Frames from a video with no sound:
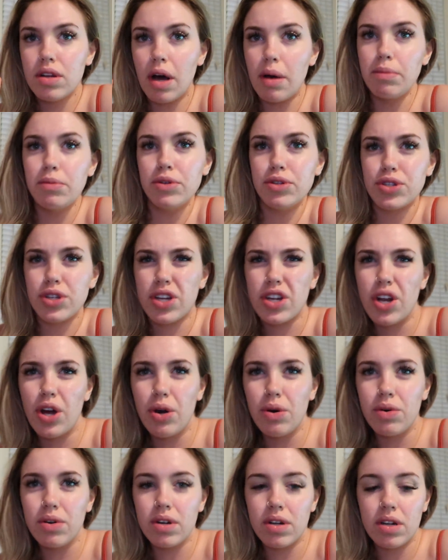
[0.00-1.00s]
a music
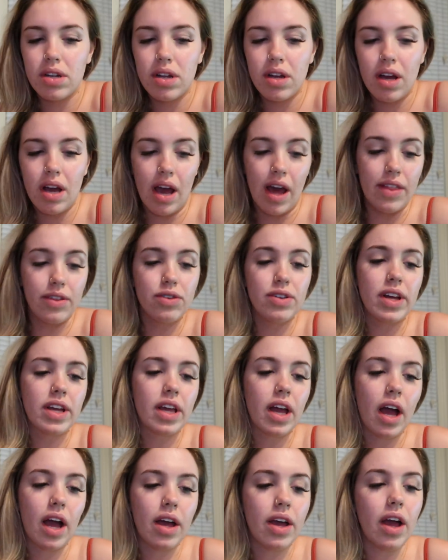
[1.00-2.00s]
note and they're
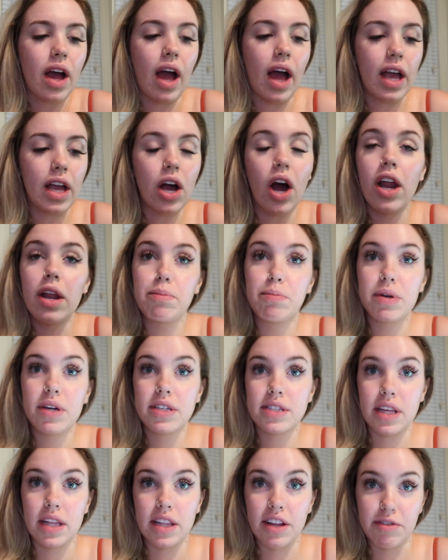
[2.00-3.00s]
like I got it
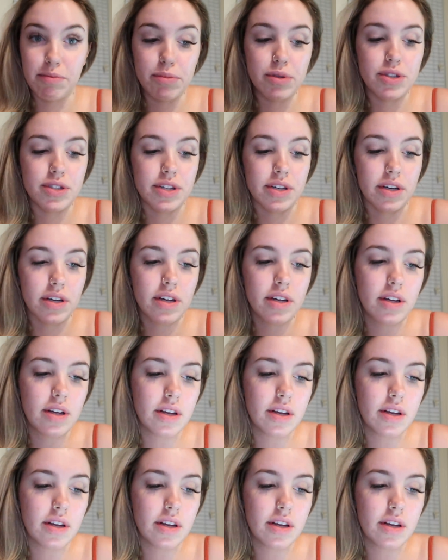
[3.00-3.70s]
because I love music